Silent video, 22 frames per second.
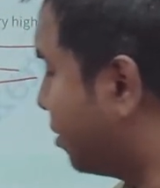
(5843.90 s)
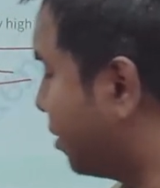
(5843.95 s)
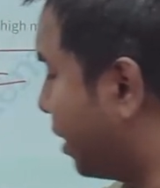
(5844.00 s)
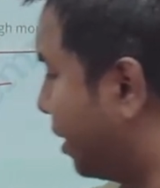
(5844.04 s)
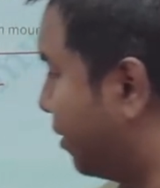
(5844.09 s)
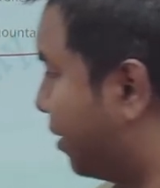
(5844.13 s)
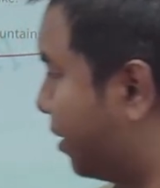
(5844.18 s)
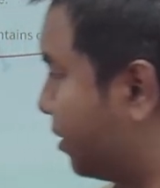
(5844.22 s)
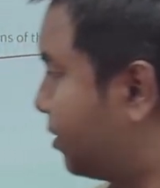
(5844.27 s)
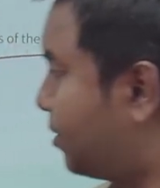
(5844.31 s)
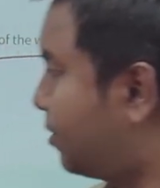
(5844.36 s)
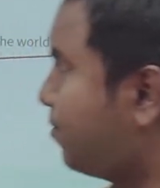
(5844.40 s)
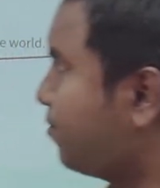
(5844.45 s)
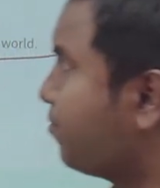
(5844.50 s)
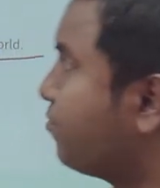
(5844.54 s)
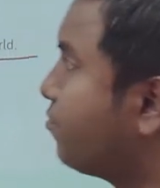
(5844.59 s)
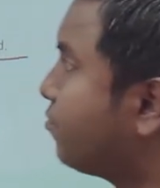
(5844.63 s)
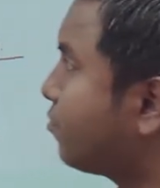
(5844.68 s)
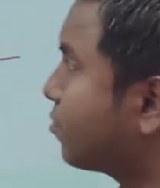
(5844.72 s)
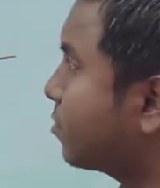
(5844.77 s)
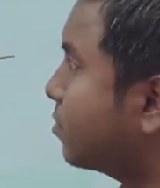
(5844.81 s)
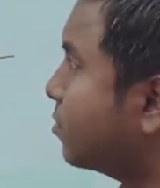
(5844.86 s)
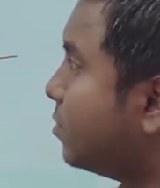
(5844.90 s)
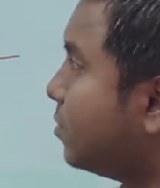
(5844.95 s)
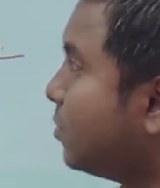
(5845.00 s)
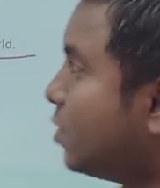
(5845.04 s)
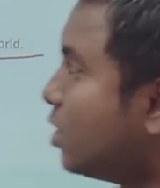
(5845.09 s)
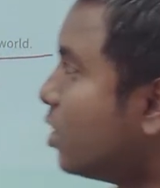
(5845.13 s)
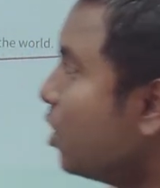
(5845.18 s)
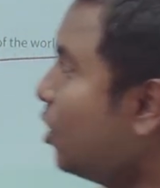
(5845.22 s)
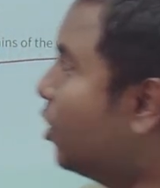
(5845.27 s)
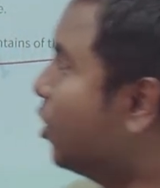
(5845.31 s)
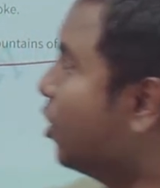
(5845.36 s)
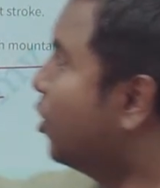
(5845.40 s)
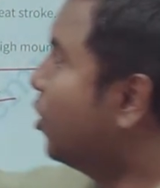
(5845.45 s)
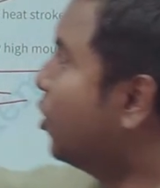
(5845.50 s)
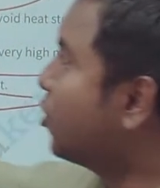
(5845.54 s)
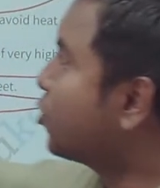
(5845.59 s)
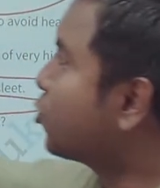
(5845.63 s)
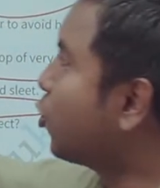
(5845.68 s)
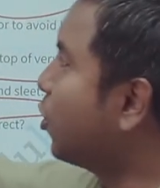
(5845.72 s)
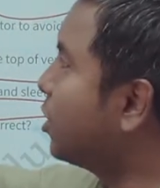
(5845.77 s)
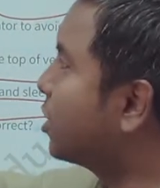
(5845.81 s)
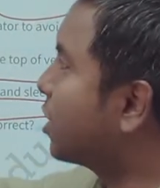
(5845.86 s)
then this.
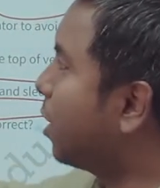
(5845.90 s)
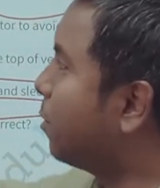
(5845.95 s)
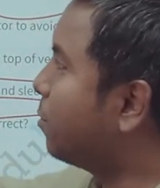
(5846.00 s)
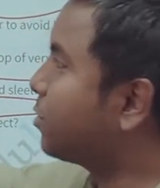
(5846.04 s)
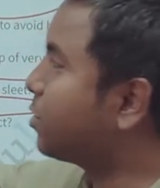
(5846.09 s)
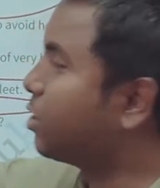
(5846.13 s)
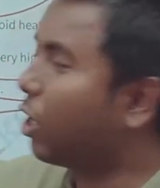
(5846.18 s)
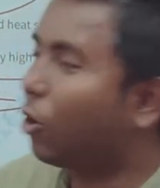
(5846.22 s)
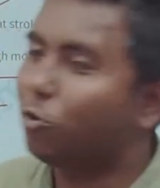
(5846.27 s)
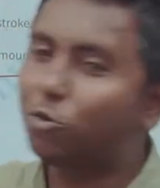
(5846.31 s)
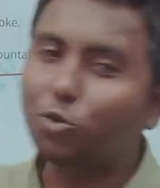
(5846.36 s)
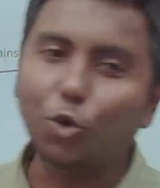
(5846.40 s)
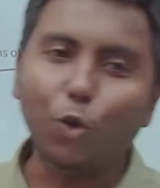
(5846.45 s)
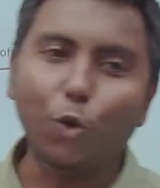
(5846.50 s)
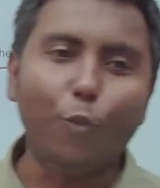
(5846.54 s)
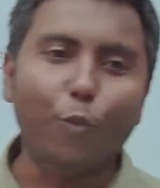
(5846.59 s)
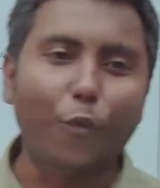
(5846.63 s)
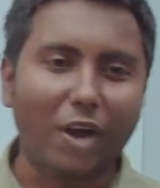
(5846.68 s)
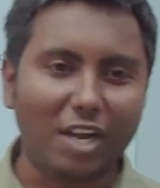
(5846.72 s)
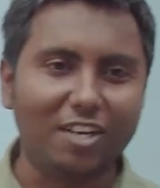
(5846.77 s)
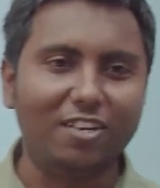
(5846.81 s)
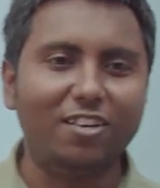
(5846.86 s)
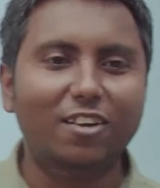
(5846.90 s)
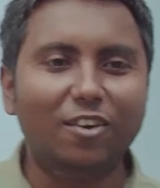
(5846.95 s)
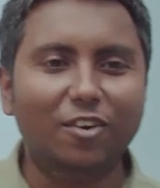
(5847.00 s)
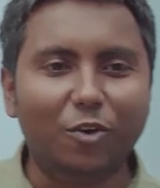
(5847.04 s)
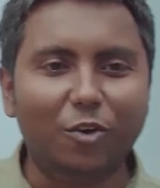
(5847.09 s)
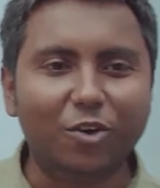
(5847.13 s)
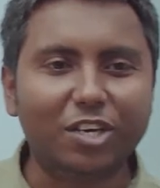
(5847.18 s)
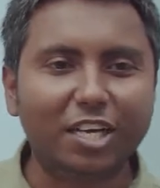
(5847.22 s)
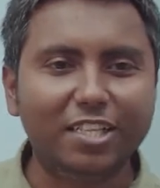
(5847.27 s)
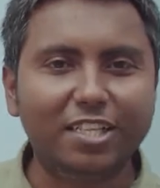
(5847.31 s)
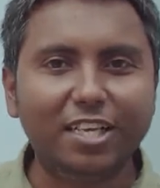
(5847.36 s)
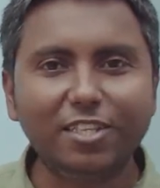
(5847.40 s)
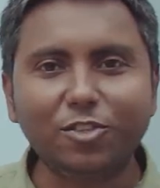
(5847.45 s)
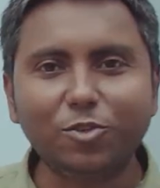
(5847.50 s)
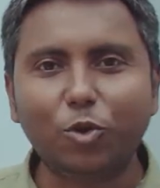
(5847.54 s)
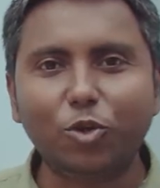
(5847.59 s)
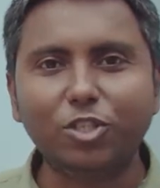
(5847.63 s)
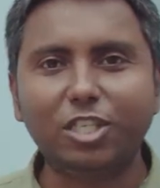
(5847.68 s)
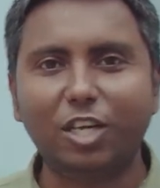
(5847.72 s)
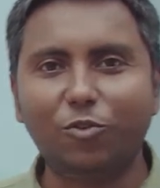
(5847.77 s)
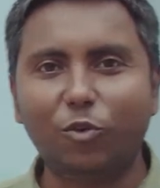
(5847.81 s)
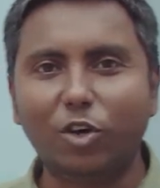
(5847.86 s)
So it comes down to one. Okay, this
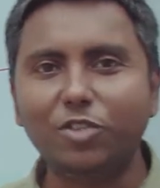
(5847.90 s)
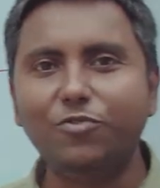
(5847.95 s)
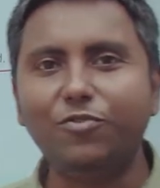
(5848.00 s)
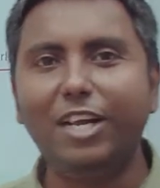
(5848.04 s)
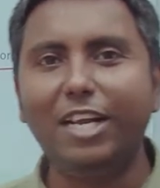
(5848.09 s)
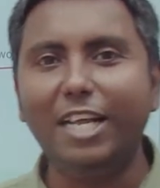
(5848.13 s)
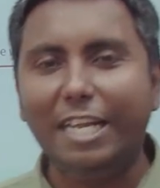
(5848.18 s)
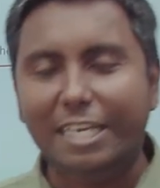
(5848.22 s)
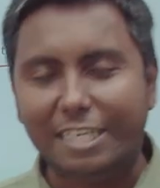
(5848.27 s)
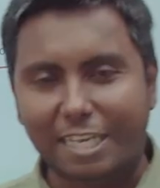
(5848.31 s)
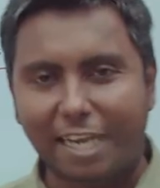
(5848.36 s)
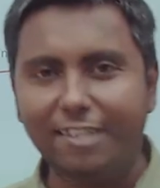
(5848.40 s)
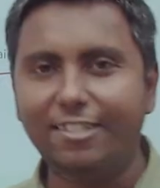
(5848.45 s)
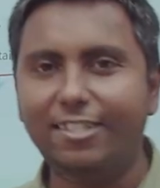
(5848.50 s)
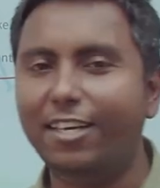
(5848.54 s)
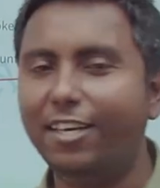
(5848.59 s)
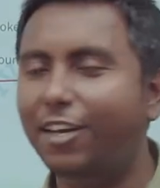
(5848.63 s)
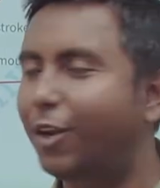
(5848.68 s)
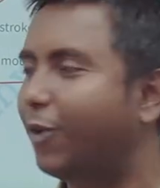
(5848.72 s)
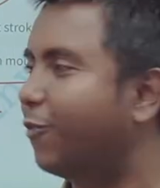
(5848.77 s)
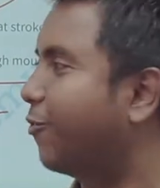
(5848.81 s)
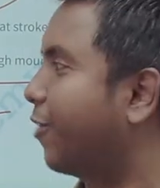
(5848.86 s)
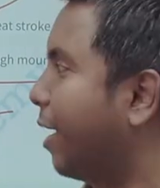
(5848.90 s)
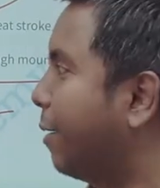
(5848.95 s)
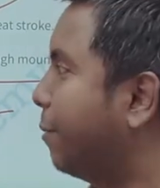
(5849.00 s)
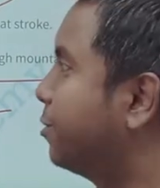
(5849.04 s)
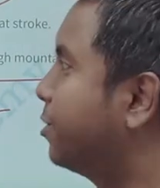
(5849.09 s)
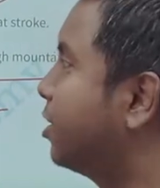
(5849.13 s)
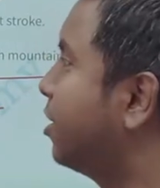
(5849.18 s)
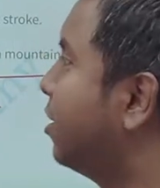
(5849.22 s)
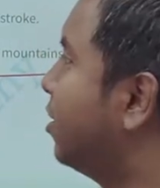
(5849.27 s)
question was very intelligently framed.